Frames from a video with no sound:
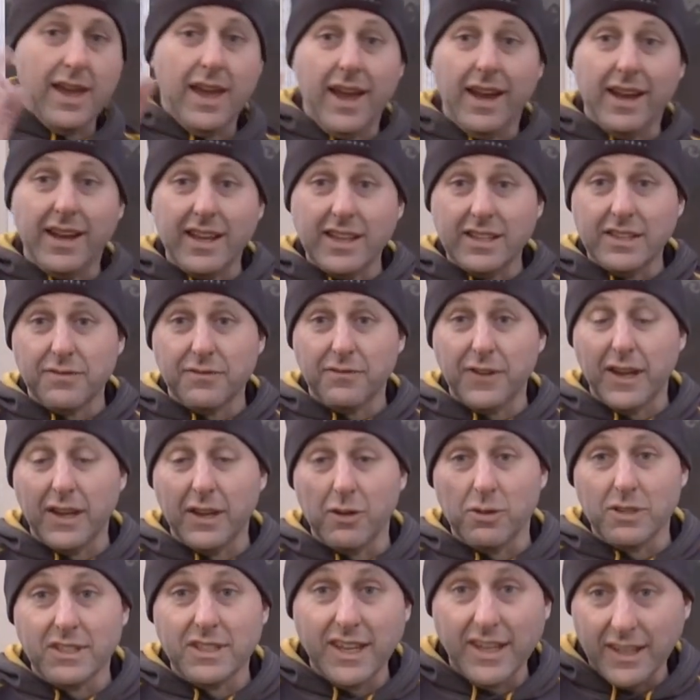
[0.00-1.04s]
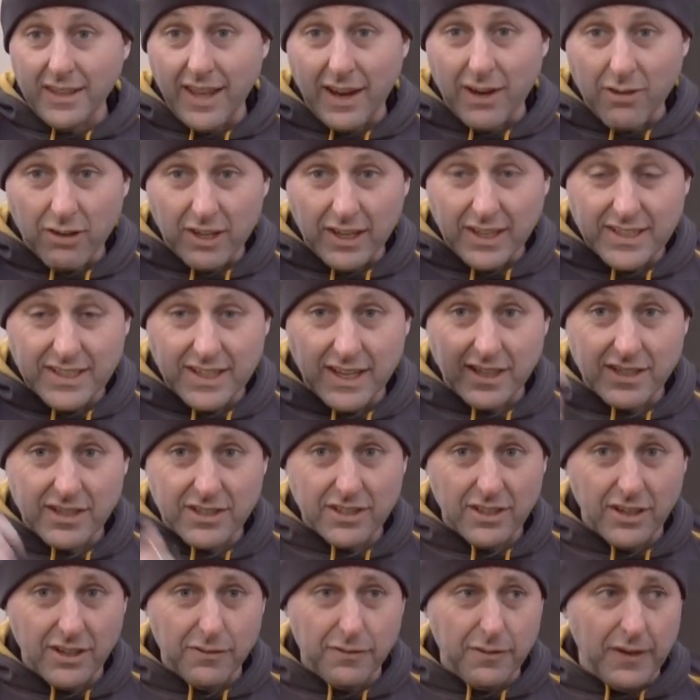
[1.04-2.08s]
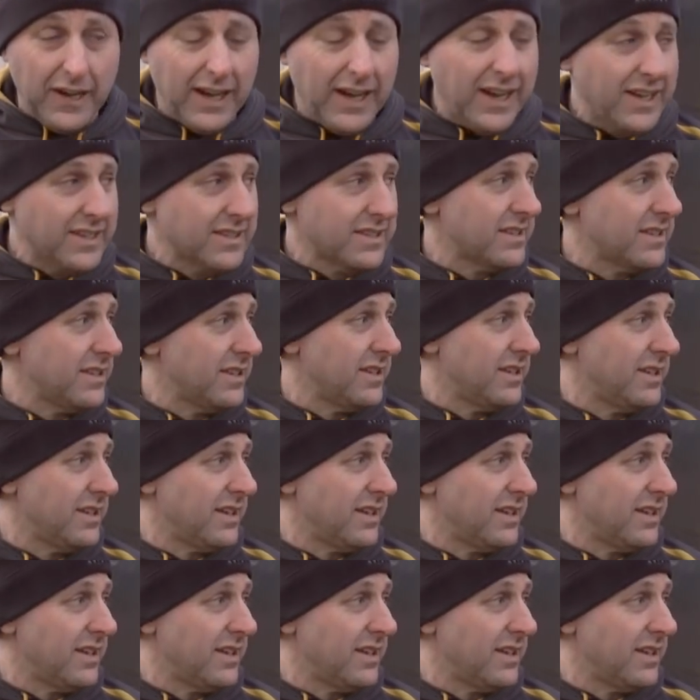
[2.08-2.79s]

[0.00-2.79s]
and his finger was hitting that release aid so fast.